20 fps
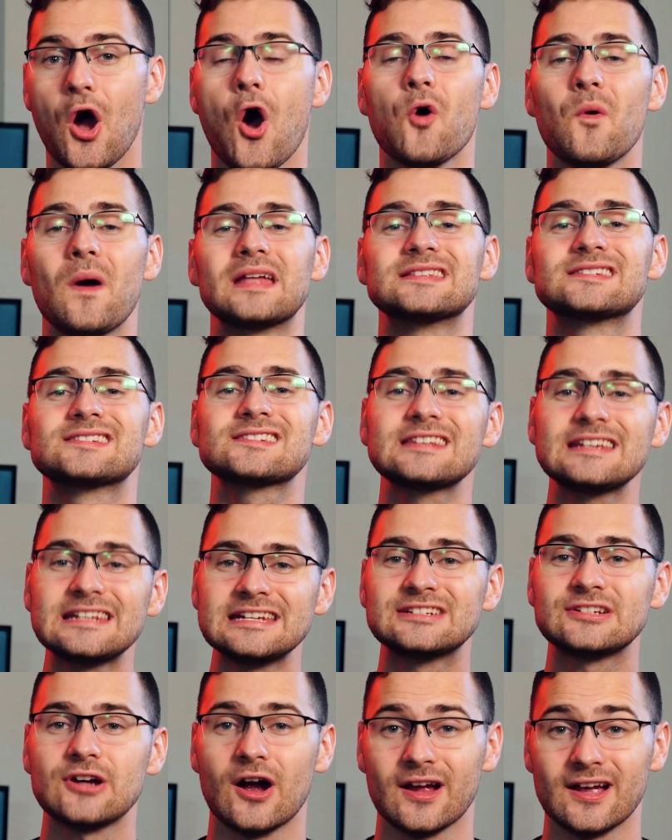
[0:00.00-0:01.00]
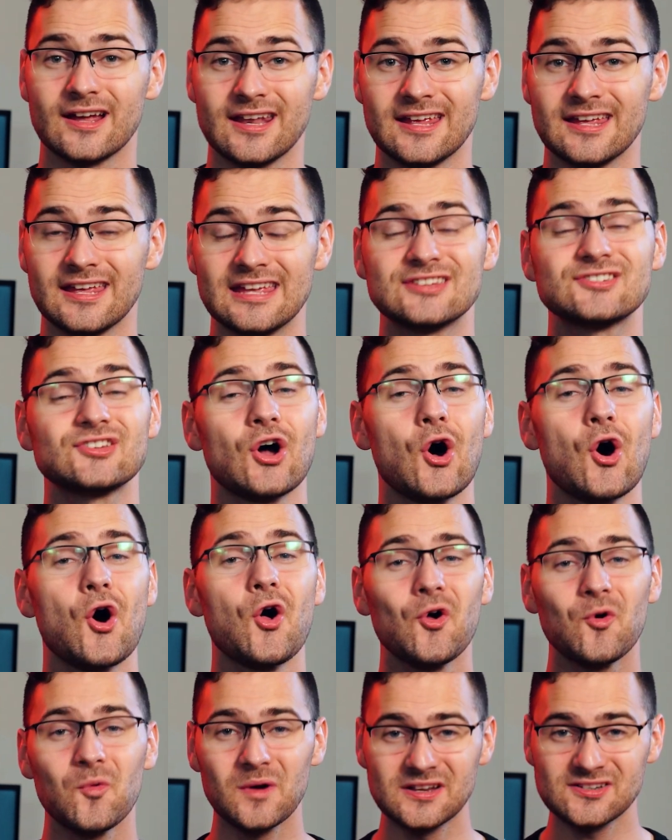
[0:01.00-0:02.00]
Oh, and city targeting is
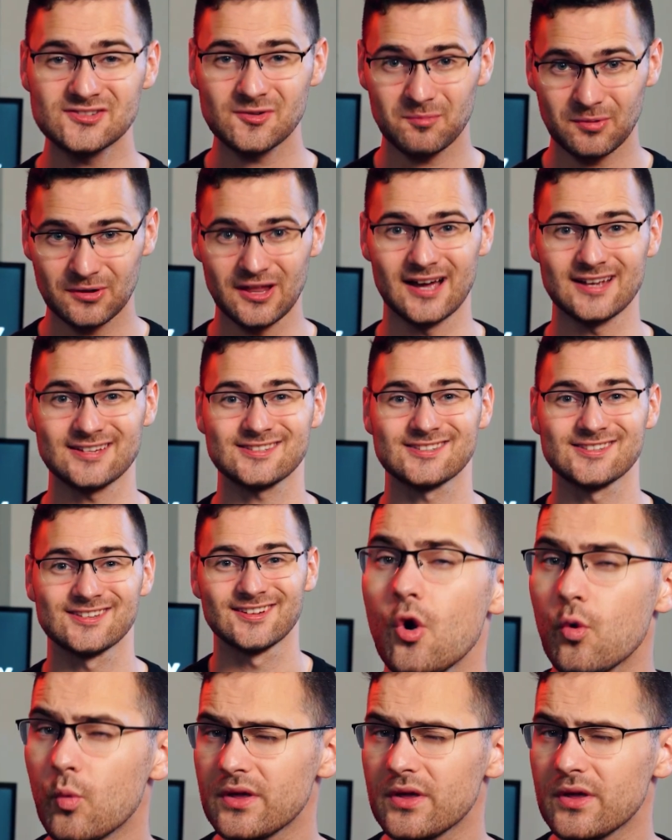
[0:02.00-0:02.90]
always a plus.